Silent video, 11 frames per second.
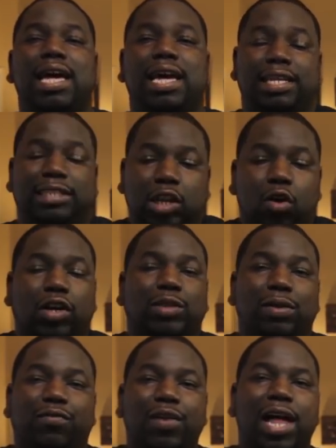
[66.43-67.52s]
And as long as
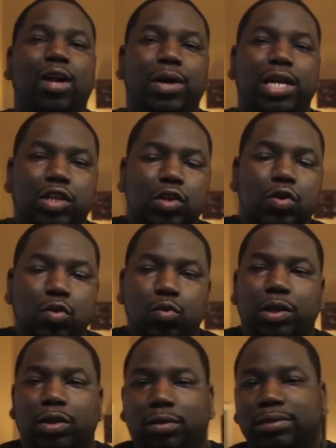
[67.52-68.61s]
we follow it, you
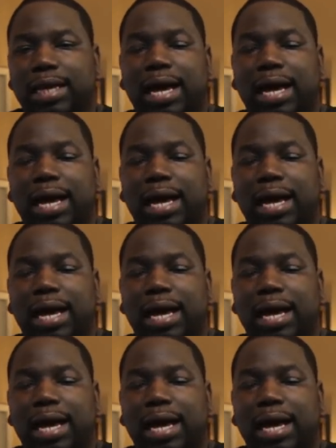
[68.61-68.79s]
will